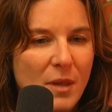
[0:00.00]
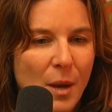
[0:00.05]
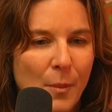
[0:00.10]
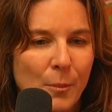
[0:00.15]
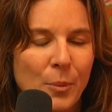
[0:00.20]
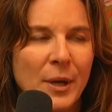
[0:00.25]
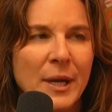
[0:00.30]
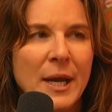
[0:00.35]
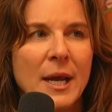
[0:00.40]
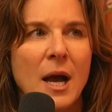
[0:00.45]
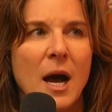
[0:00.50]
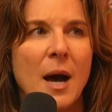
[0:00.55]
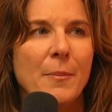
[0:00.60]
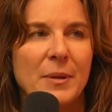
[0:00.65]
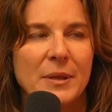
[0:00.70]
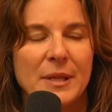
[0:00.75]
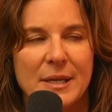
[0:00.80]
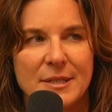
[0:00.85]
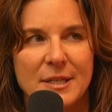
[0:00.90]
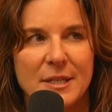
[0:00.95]
bringing up a
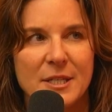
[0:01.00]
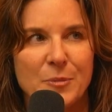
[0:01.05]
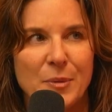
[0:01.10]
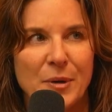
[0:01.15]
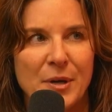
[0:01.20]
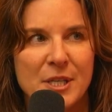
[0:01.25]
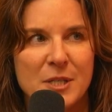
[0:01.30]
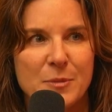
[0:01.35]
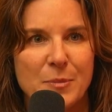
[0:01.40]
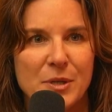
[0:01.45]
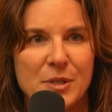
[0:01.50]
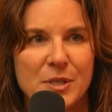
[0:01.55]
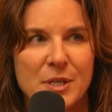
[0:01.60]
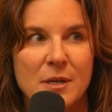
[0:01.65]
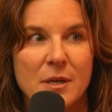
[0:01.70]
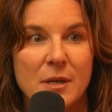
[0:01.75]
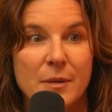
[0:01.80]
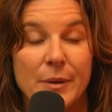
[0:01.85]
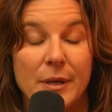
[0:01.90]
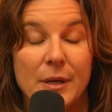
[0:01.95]
less experienced person,
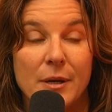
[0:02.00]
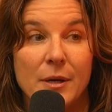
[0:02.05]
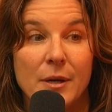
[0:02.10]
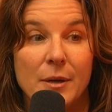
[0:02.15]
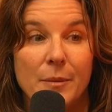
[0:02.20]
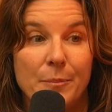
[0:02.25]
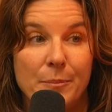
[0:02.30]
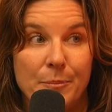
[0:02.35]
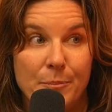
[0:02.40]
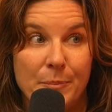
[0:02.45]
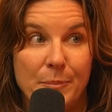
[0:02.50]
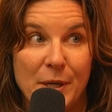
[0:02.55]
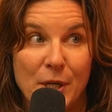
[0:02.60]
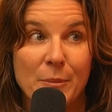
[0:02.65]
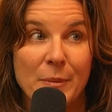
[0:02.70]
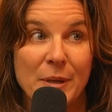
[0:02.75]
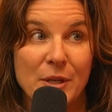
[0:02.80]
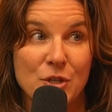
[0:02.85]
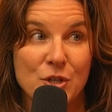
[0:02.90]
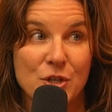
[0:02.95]
but peer
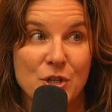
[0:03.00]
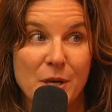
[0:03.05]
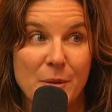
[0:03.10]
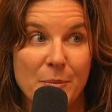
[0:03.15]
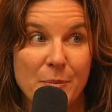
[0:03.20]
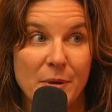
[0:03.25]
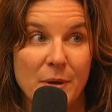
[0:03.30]
mentorship,